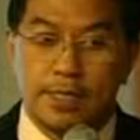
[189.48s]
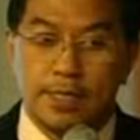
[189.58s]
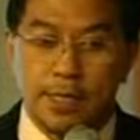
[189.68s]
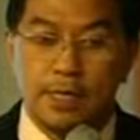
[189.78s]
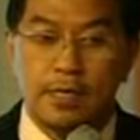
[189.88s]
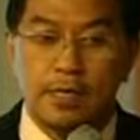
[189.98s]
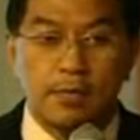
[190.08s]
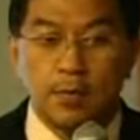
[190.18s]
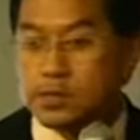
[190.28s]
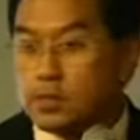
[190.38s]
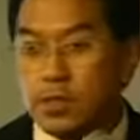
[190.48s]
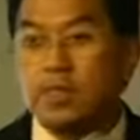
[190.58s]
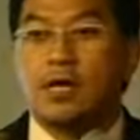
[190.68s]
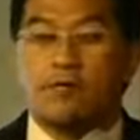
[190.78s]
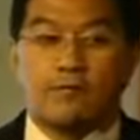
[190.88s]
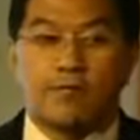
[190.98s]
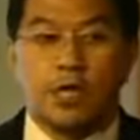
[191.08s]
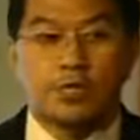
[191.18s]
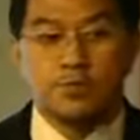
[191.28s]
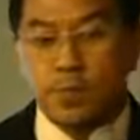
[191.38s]
Okay? But it's not enough,
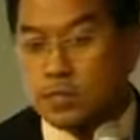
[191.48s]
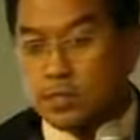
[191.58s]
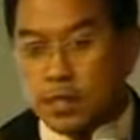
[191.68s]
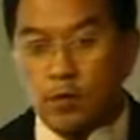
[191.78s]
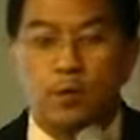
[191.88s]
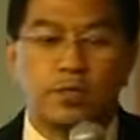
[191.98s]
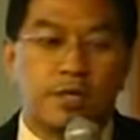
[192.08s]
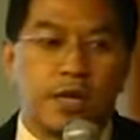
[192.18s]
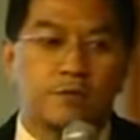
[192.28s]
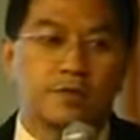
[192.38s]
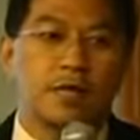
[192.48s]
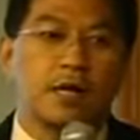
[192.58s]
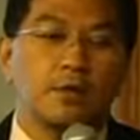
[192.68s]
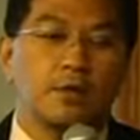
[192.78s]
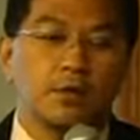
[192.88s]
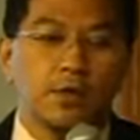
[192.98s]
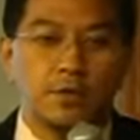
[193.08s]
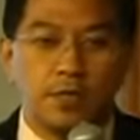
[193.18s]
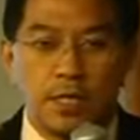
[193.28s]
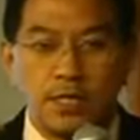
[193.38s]
especially in our modern lifestyle where we
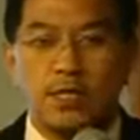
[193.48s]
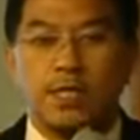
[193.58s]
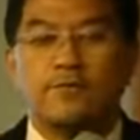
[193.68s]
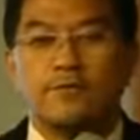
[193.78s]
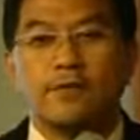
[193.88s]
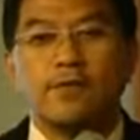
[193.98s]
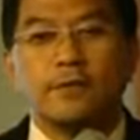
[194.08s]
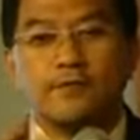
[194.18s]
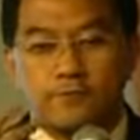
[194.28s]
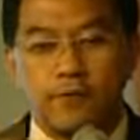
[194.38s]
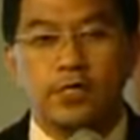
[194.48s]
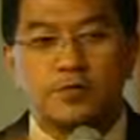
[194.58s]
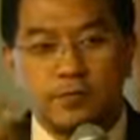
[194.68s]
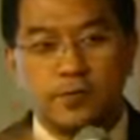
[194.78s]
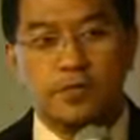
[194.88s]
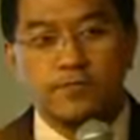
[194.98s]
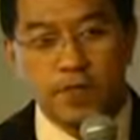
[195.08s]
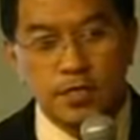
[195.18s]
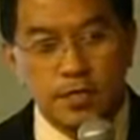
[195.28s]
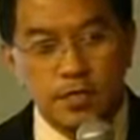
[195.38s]
don't eat enough fresh fruits and
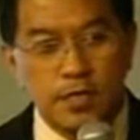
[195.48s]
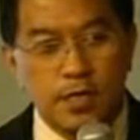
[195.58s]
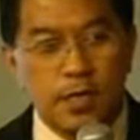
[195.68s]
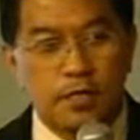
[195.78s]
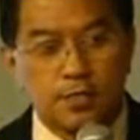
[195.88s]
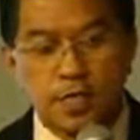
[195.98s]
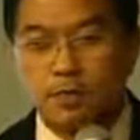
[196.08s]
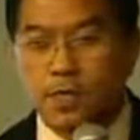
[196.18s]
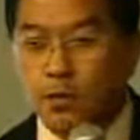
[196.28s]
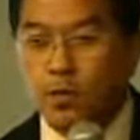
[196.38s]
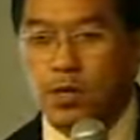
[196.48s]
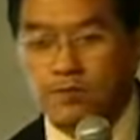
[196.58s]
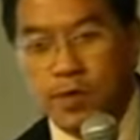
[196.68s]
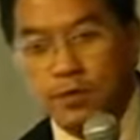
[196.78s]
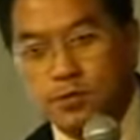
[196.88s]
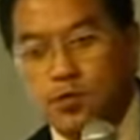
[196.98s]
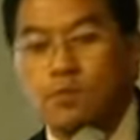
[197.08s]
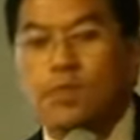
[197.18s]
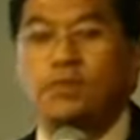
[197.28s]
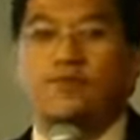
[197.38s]
veggies. At the same time, we have so
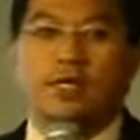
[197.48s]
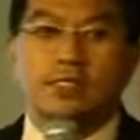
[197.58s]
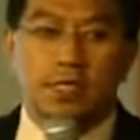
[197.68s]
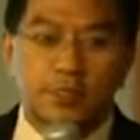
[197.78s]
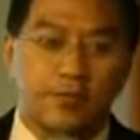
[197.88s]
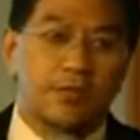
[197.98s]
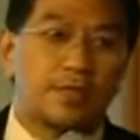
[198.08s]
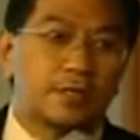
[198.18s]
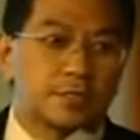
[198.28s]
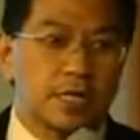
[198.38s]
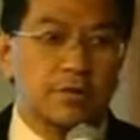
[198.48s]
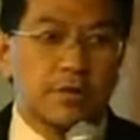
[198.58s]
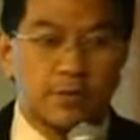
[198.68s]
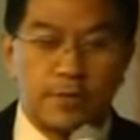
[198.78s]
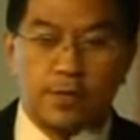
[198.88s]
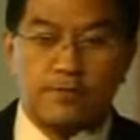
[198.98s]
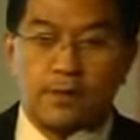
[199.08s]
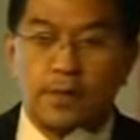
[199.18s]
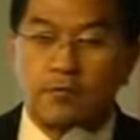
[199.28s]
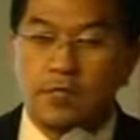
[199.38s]
much of excess free radicals coming from
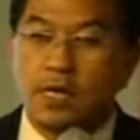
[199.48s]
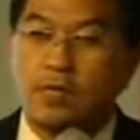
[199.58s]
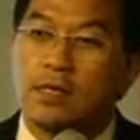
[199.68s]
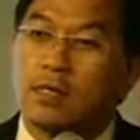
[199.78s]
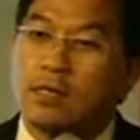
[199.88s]
outside.